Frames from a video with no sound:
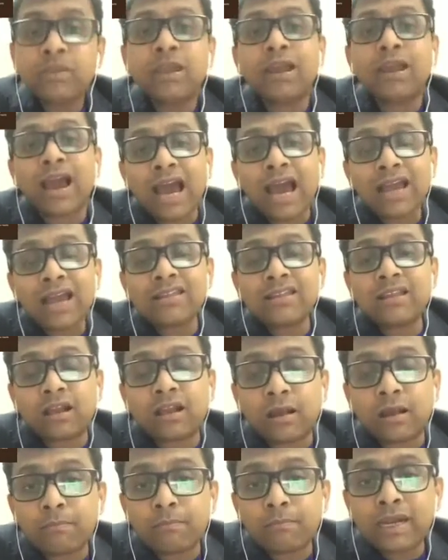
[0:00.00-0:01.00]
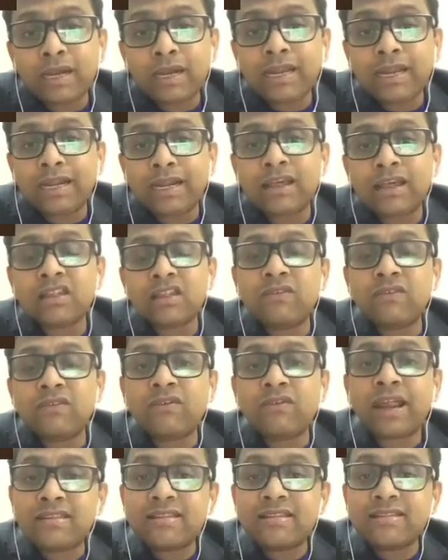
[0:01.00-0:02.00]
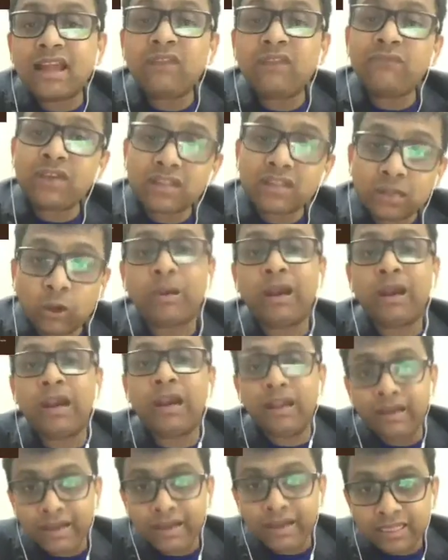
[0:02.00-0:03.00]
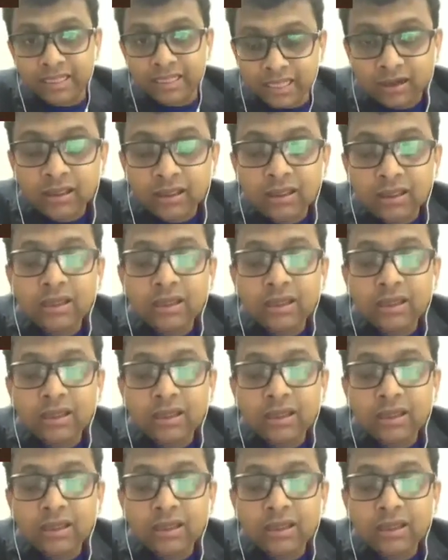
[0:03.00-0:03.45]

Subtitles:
as the company Indus Viva itself is global in nature,